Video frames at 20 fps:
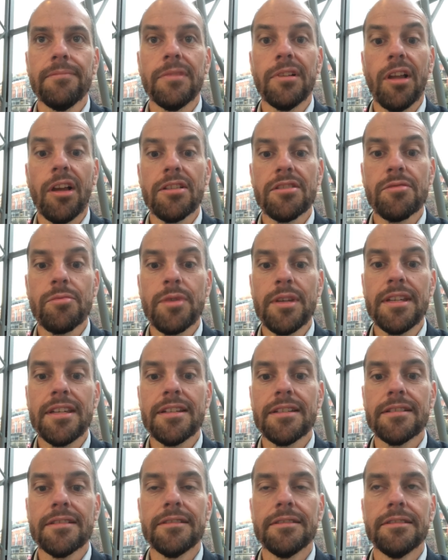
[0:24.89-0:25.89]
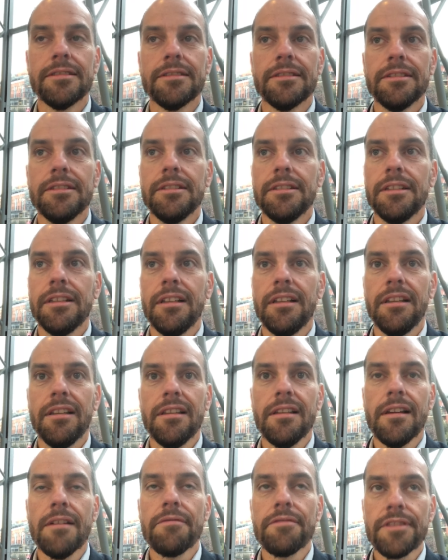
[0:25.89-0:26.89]
last week.
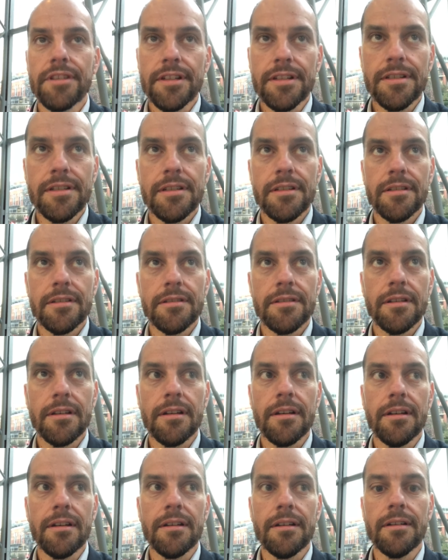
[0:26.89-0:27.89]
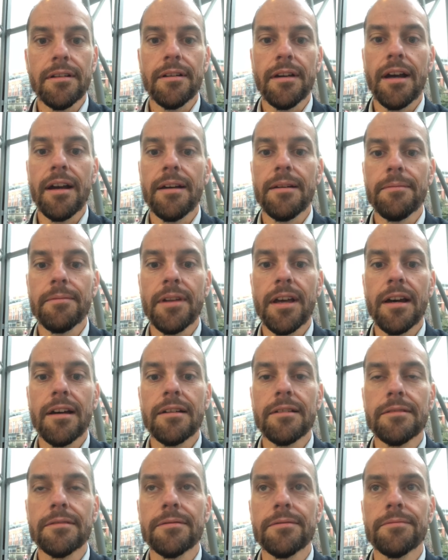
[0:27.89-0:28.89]
Loved it. So, I'm
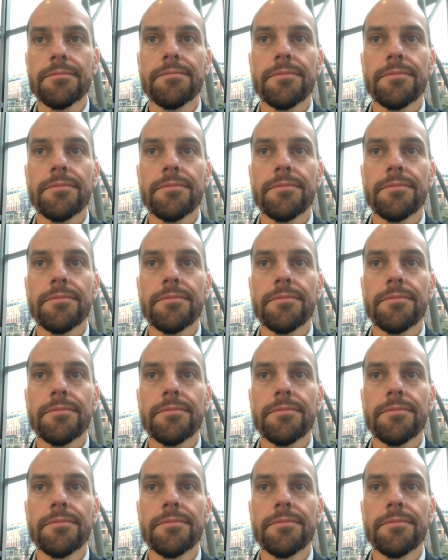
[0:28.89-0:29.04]
now